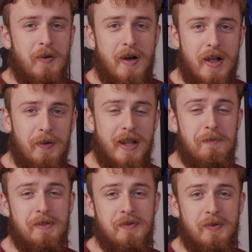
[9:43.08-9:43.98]
Well, what
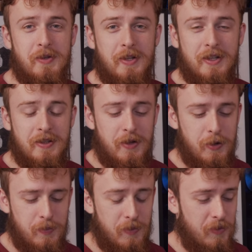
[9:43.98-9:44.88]
happens if you cook it in the
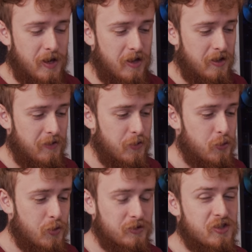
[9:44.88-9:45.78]
loop? Well, if you
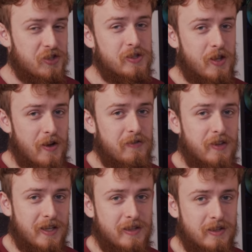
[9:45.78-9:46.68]
cook the stuff
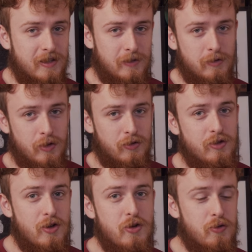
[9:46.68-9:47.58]
like the, the,
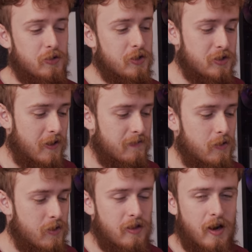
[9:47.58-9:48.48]
the, noodles and stuff
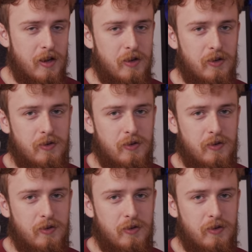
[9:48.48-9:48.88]
float in there, you're